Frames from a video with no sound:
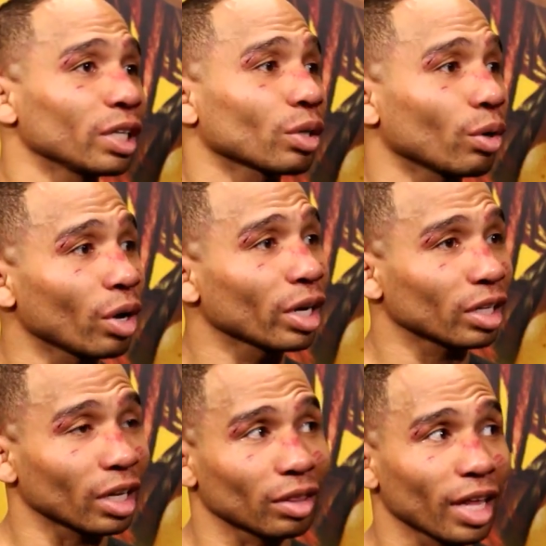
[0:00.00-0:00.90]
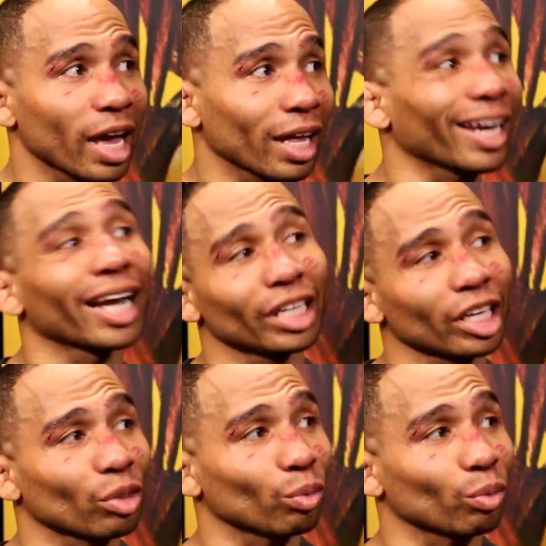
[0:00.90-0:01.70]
so I get that, and I did get